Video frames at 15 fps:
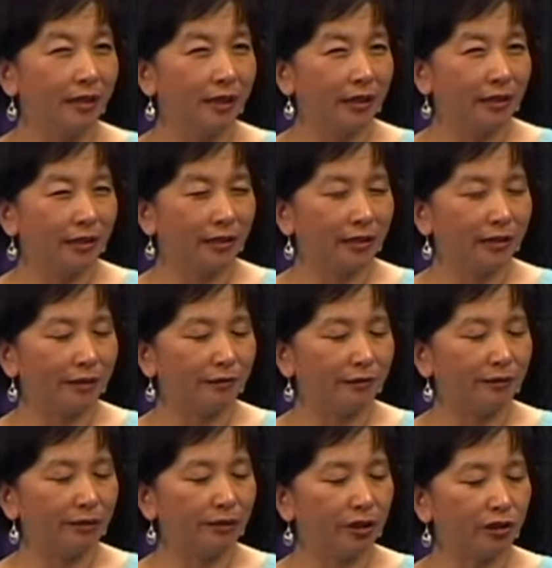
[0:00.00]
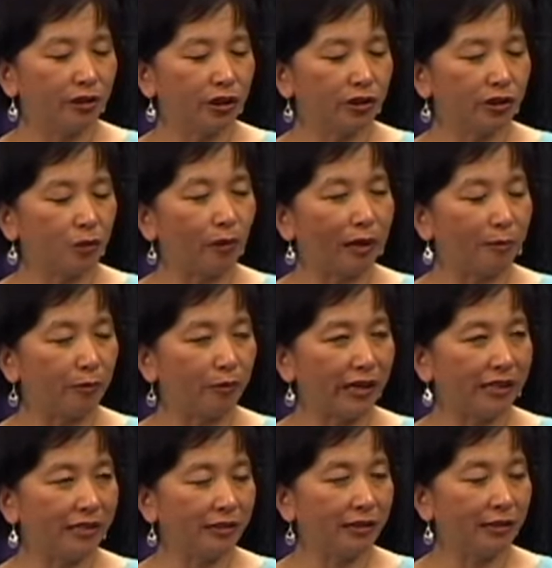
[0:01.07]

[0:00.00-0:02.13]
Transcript: uh, you know, she was quite pregnant.